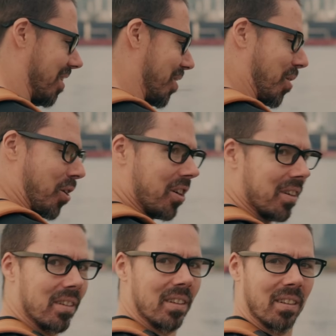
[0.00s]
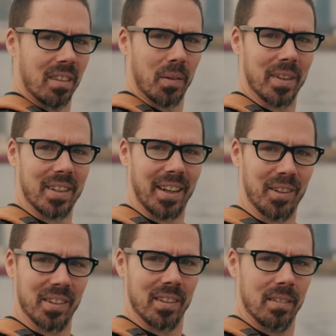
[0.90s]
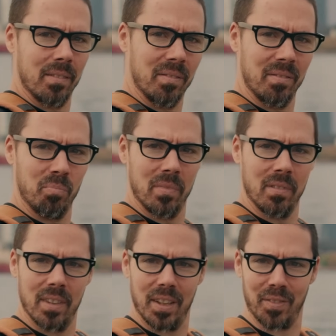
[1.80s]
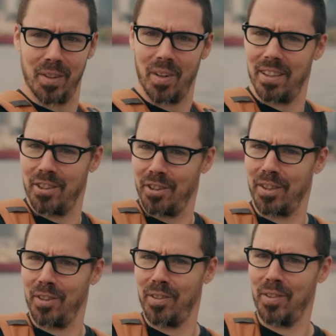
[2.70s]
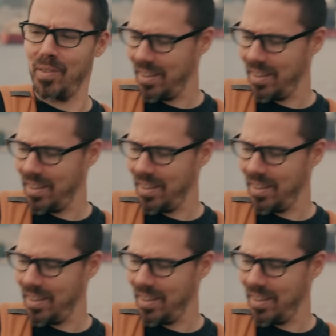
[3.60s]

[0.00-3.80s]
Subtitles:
You could thumb it down, even though I took you to